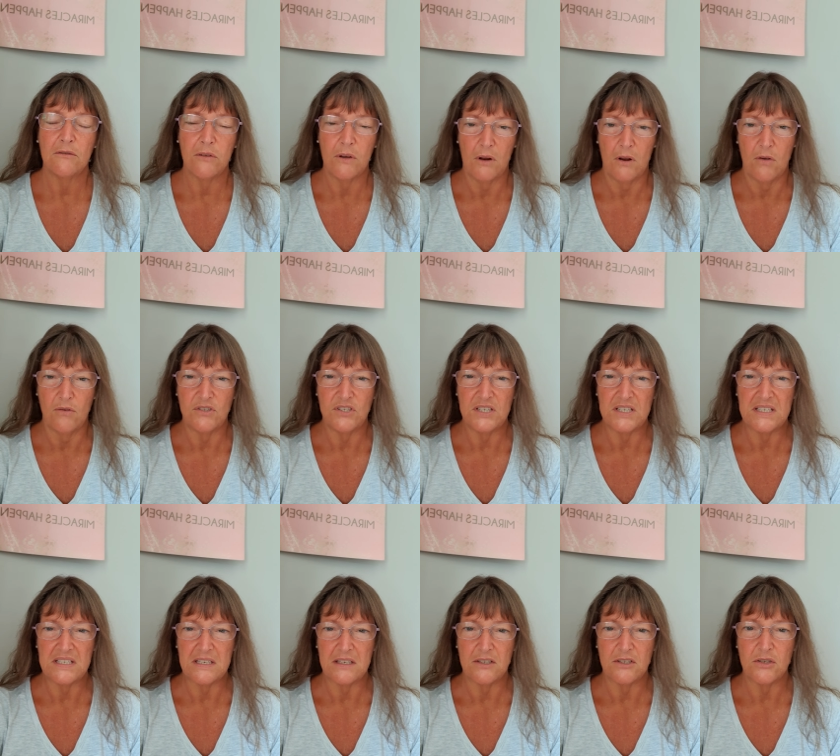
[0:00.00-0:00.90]
follow
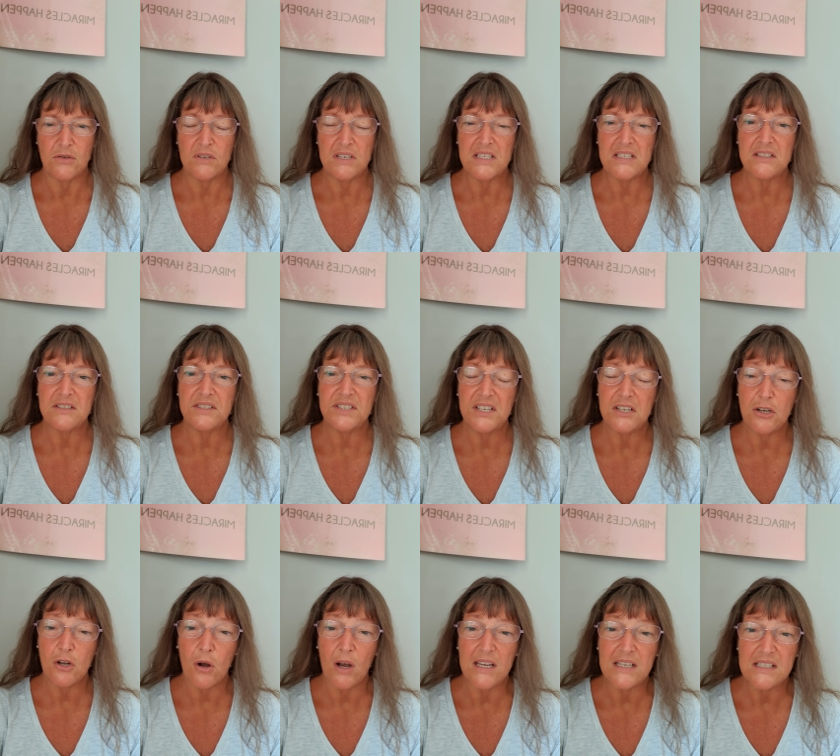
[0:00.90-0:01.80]
Jesus, you need to
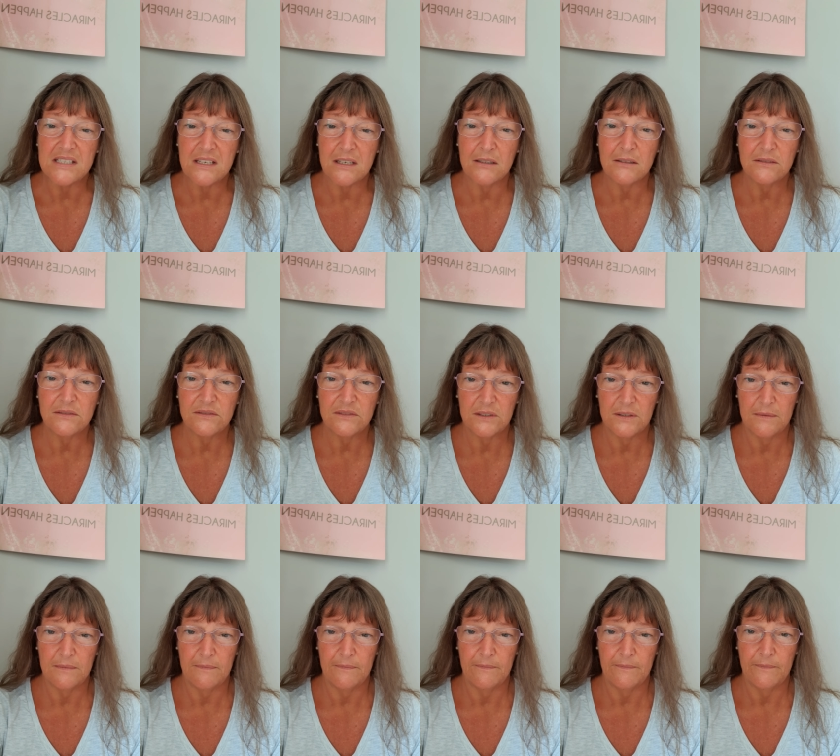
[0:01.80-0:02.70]
deny self,
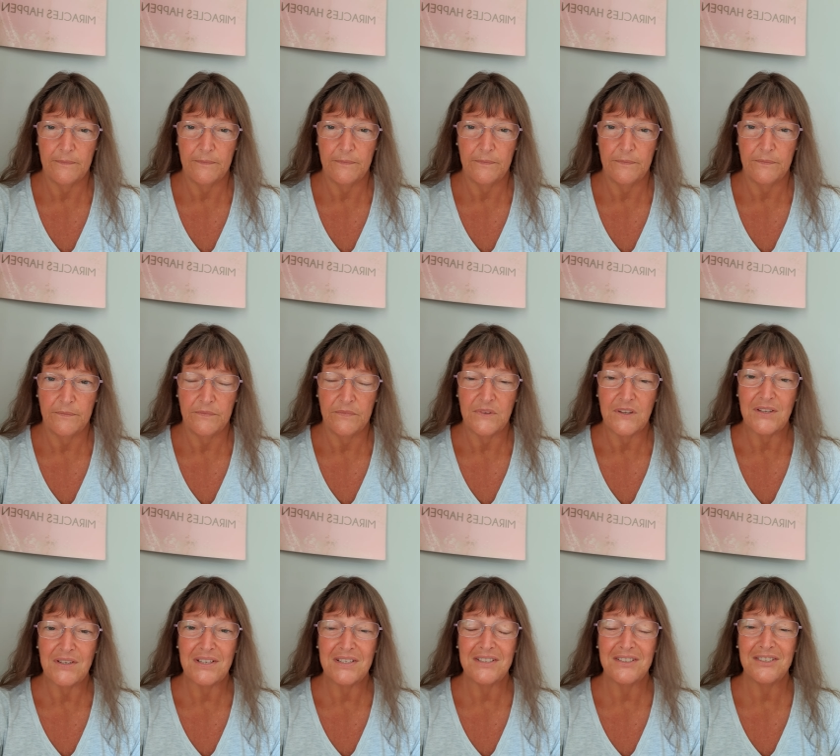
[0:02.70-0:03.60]

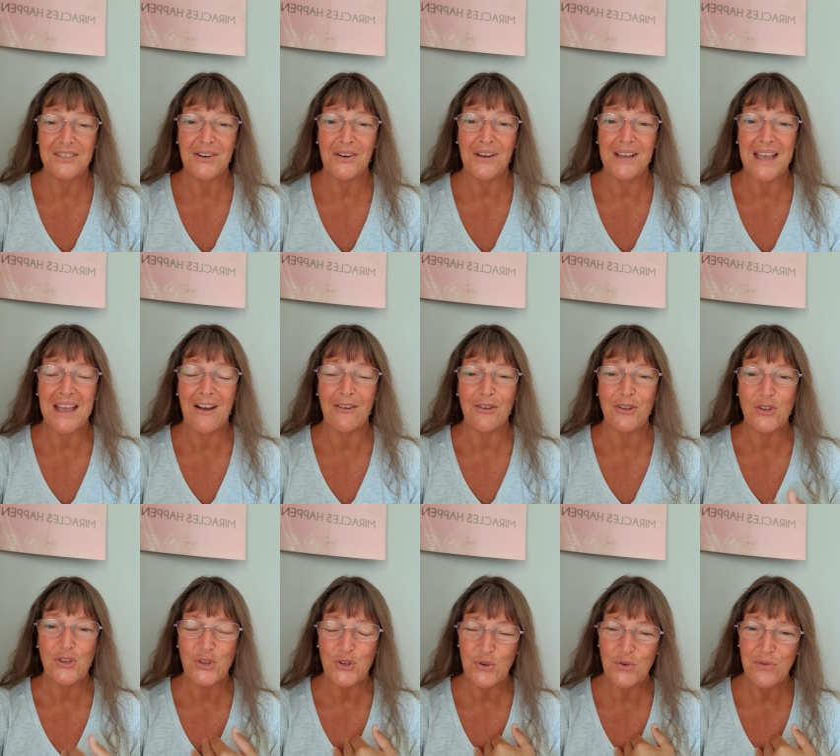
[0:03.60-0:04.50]
you need to know how
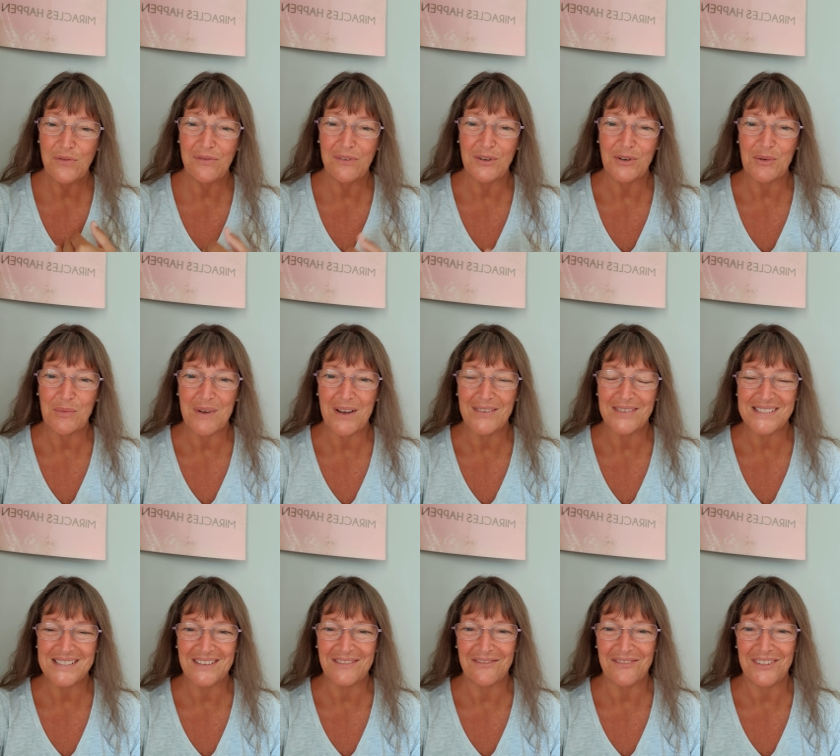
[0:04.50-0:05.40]
you feel about
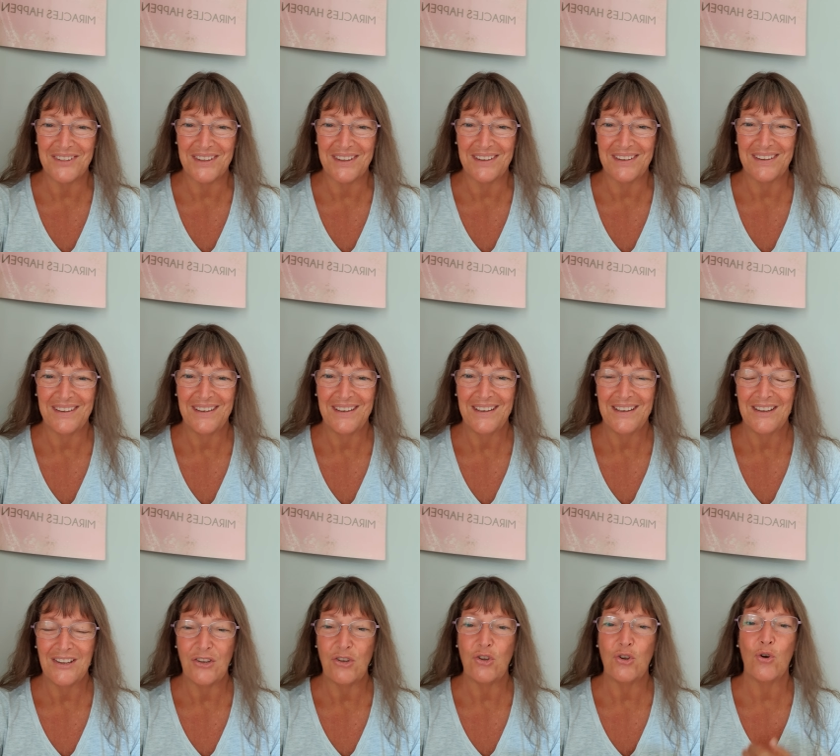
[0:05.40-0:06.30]
something,
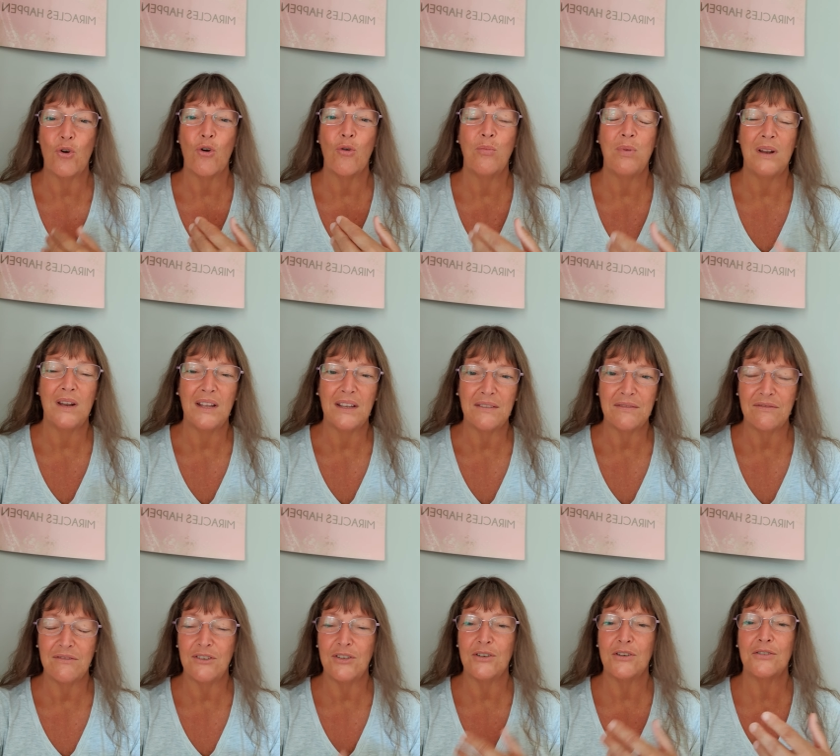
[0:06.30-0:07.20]
your belief,
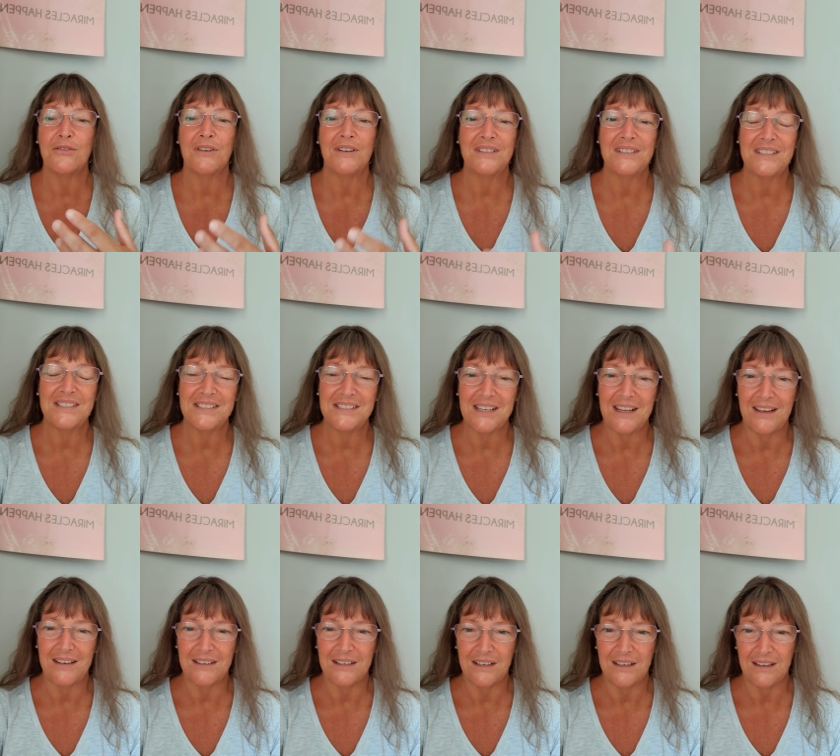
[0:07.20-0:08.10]
your
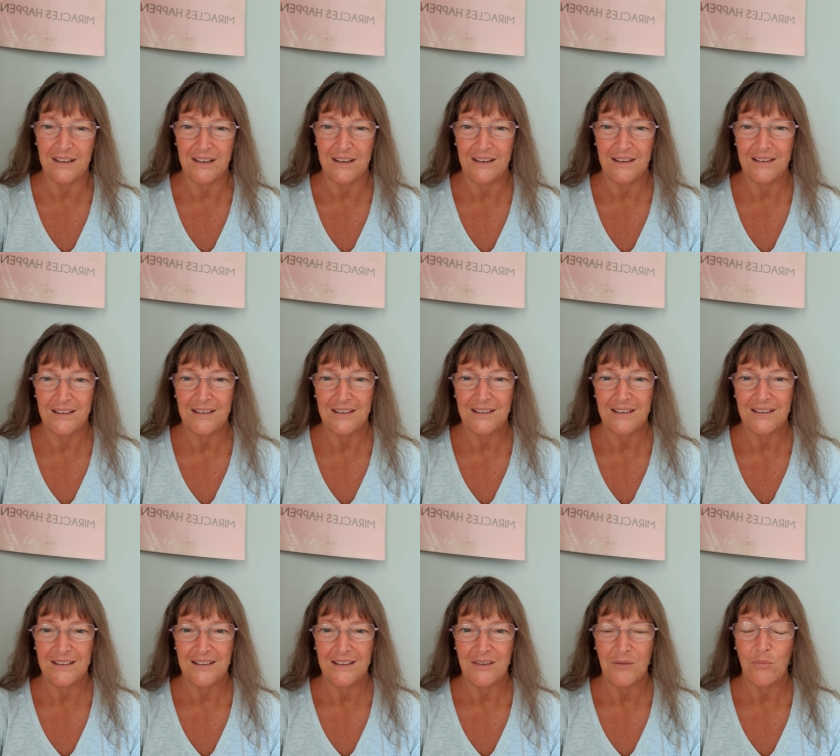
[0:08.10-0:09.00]
understanding.
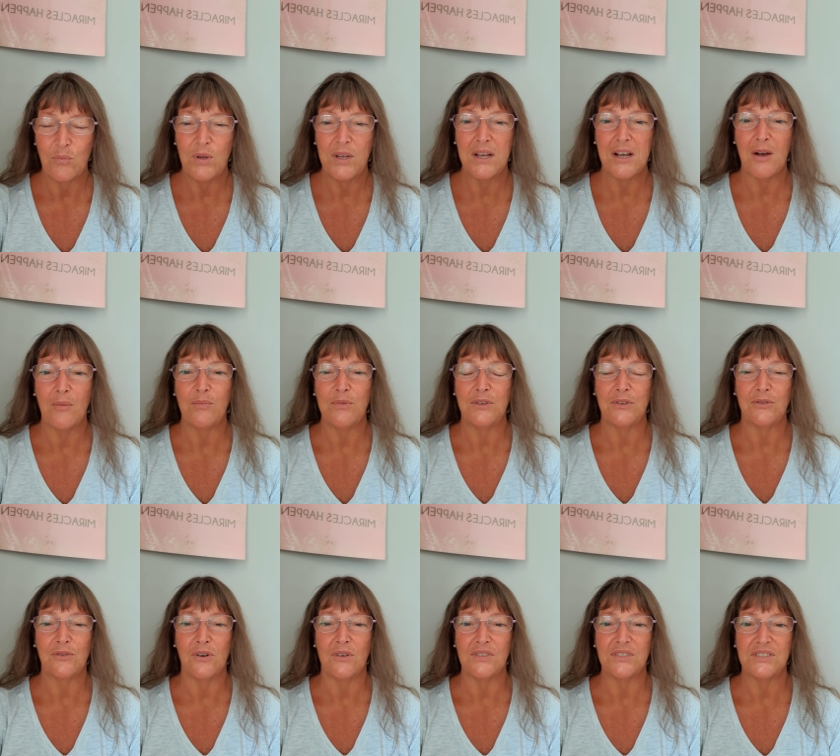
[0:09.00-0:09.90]
Pick up your
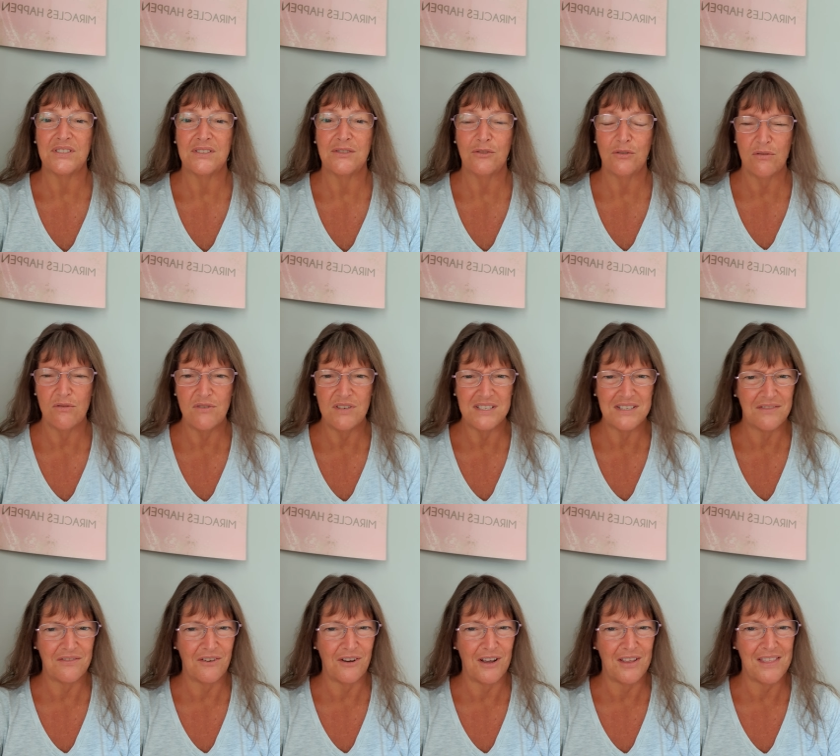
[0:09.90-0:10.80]
cross,
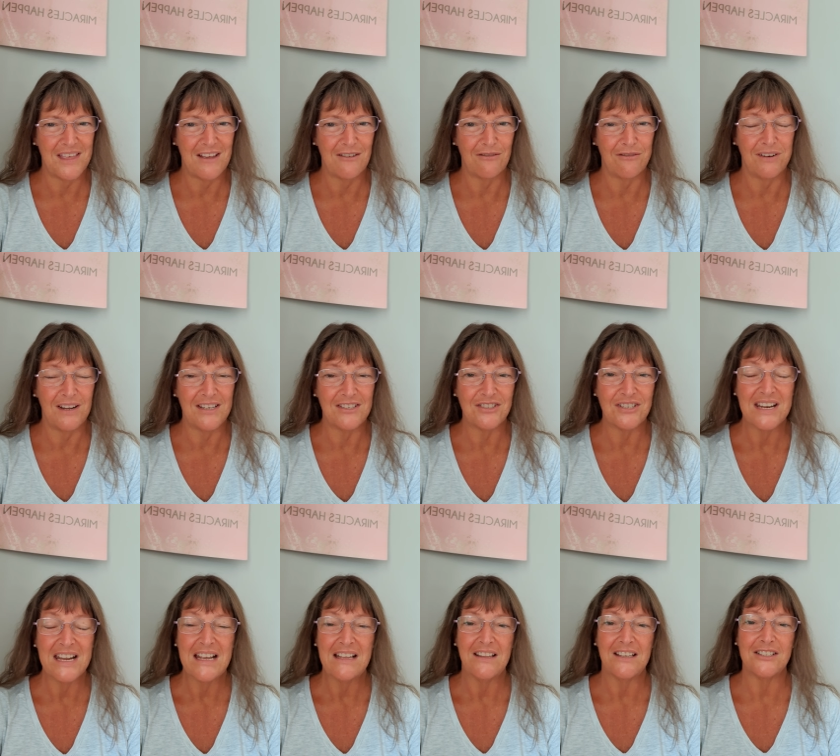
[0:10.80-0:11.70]
crucify that flesh
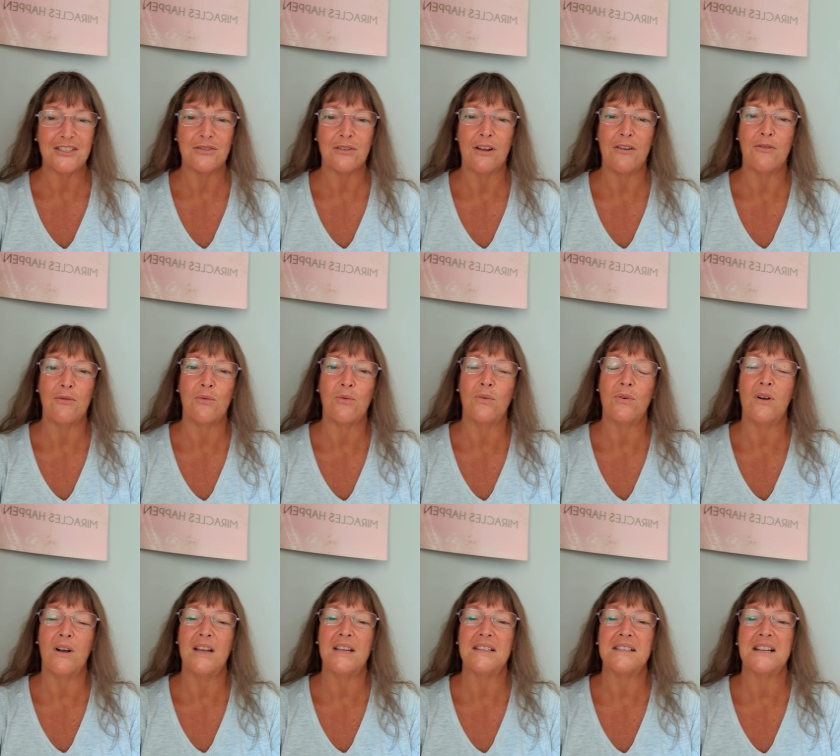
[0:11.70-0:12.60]
that's trying to
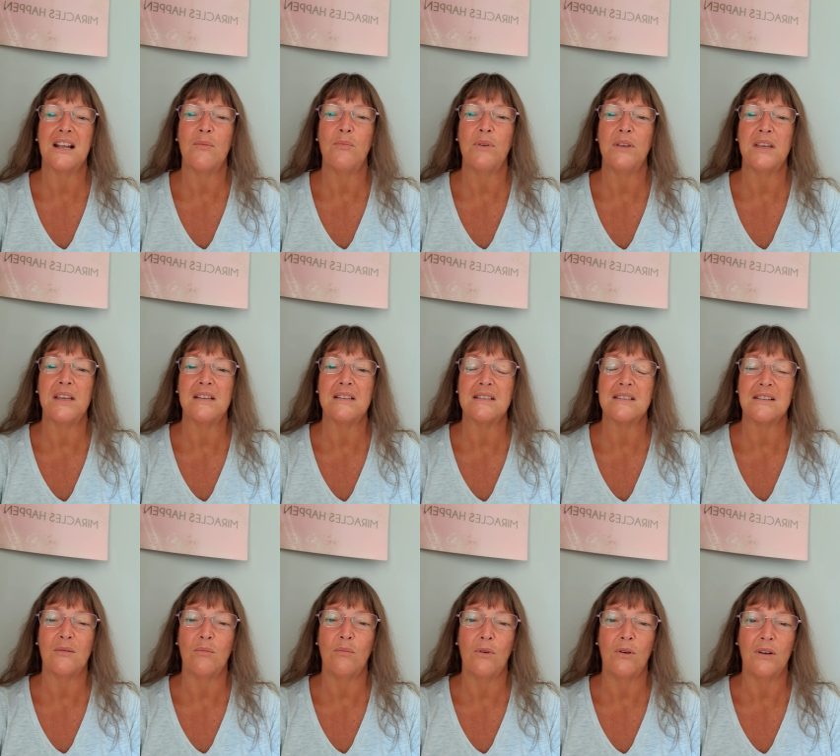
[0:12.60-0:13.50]
rise up against
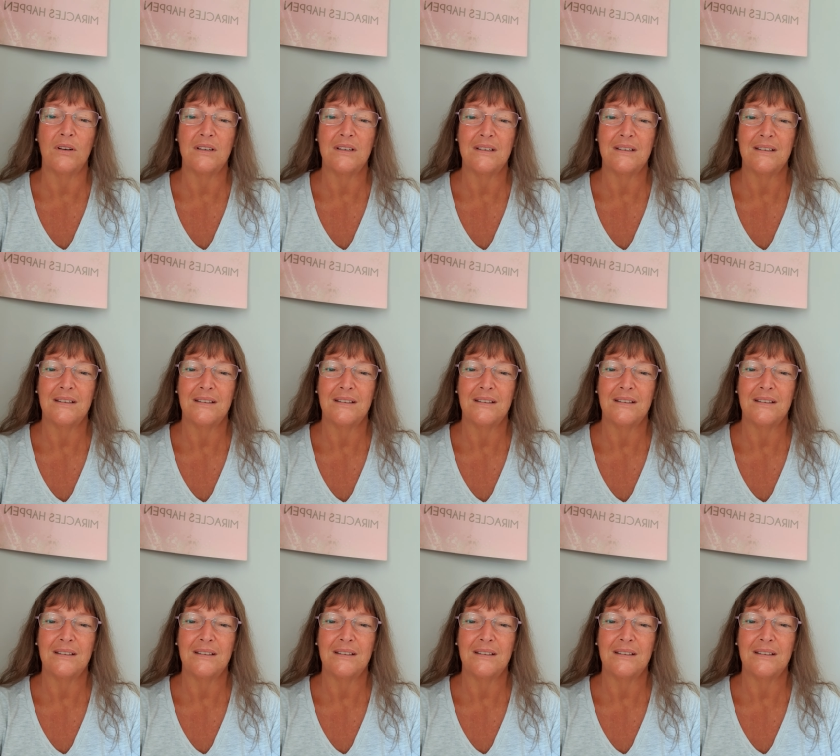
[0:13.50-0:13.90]
someone.